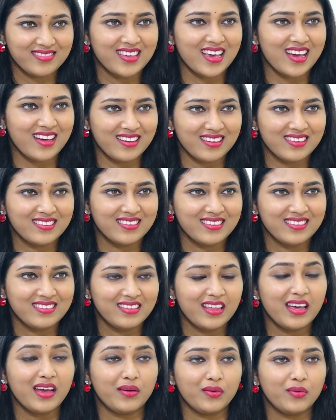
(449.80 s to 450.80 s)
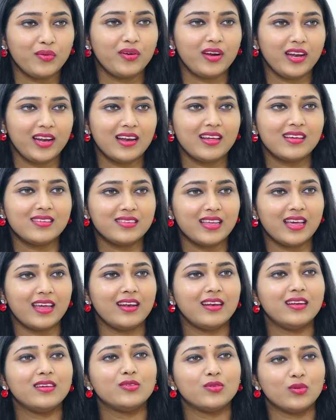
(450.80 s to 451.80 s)
Yeah, they have to realize
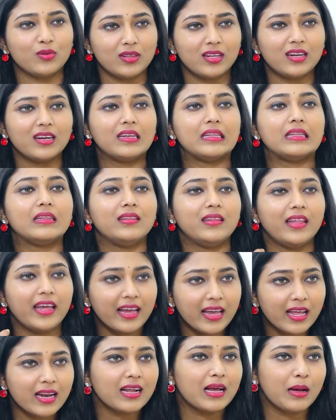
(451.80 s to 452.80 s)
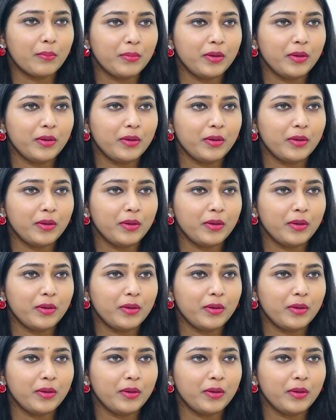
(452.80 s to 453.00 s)
early so that they can come